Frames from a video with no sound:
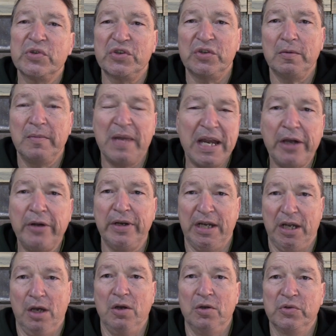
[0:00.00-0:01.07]

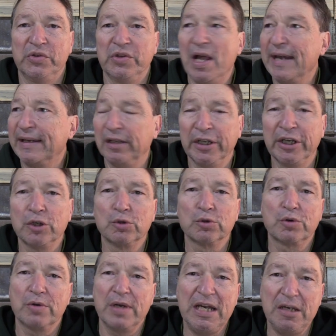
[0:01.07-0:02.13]
scenarios like little
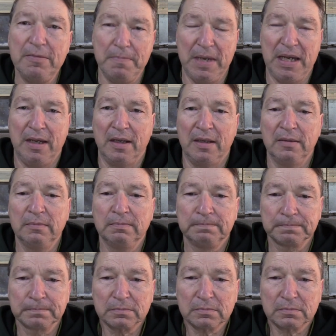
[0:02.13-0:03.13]
green men,